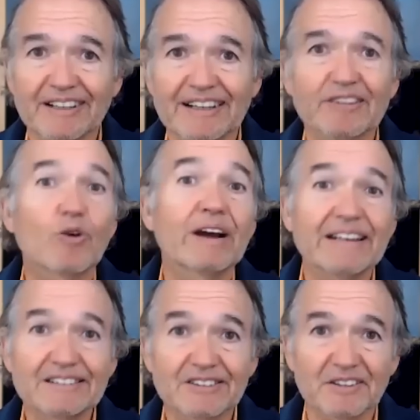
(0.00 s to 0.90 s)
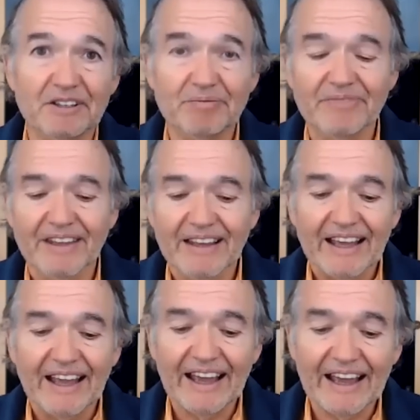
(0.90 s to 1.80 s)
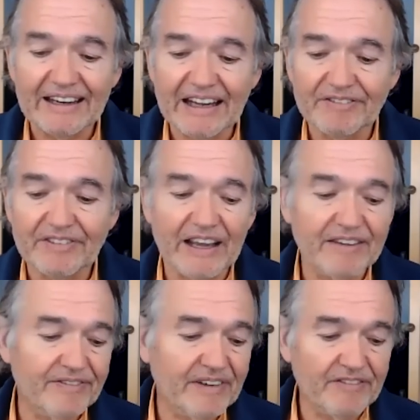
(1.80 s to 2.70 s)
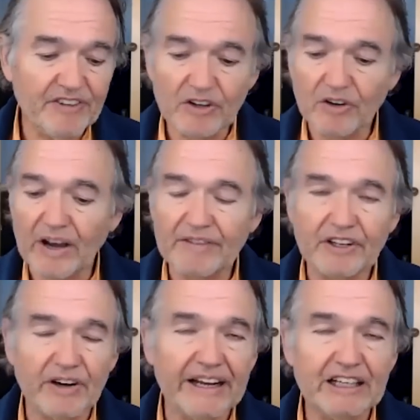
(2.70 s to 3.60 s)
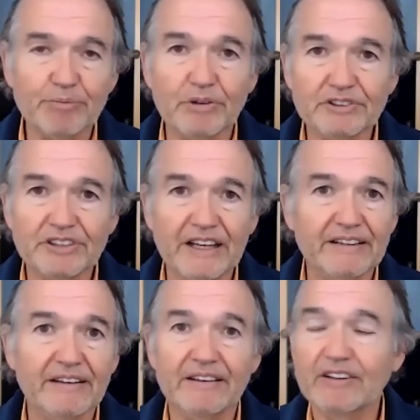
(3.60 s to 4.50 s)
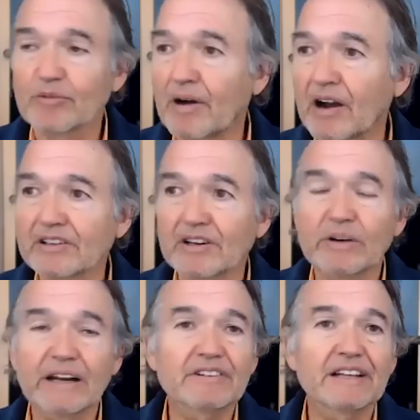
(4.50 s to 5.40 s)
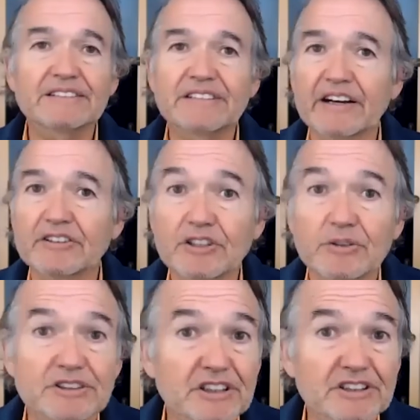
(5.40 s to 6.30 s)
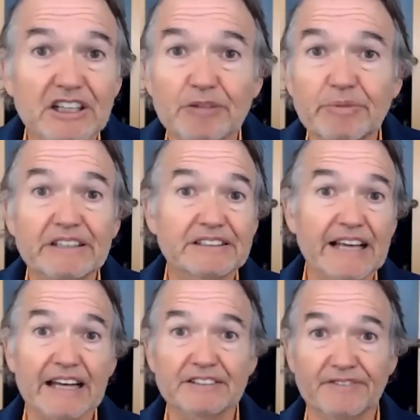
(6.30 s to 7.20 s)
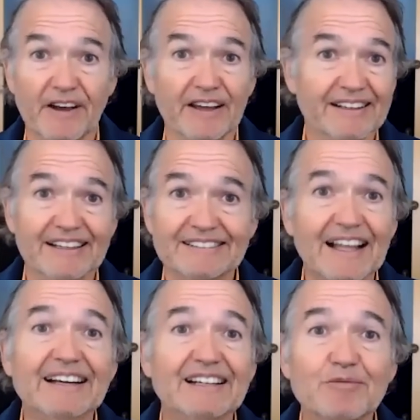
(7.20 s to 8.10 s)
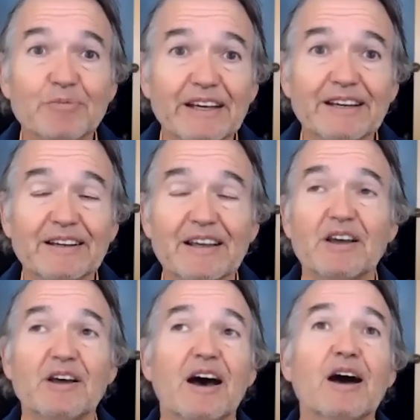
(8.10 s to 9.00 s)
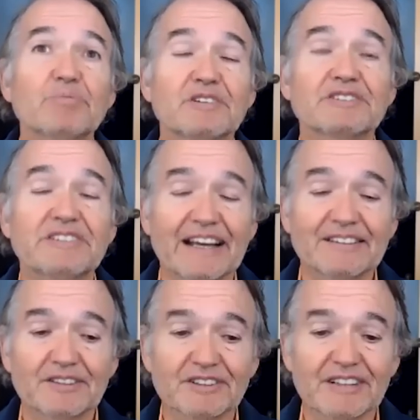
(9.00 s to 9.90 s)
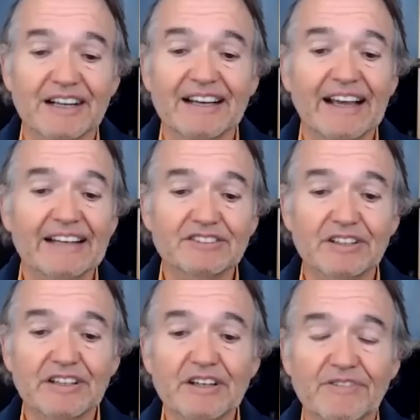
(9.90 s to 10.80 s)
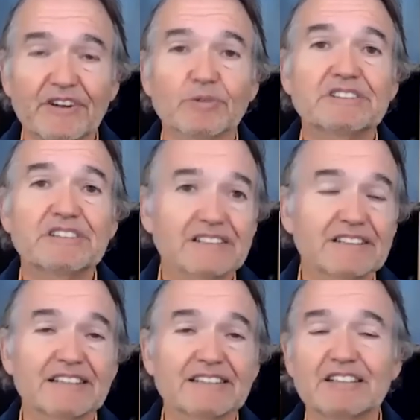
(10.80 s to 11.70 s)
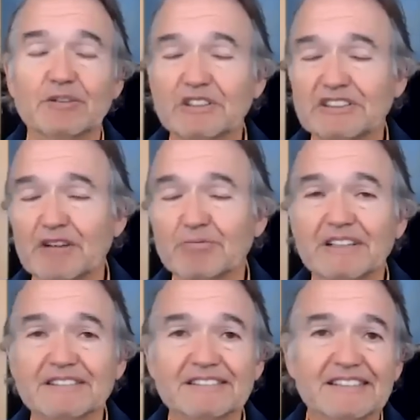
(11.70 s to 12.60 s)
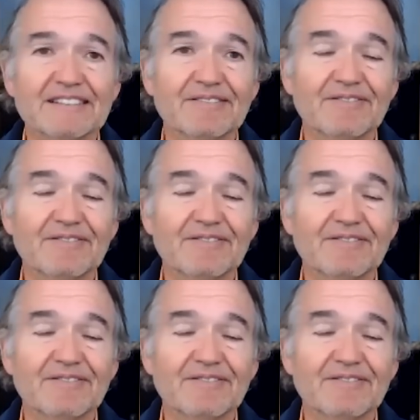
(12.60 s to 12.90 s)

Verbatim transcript: quite easily. And if, if, if you don't have your 80%, your partner, whatever they say or do, is just going to be dissatisfying. It's not going to be up to standard. And so then you feel resistance and resentments and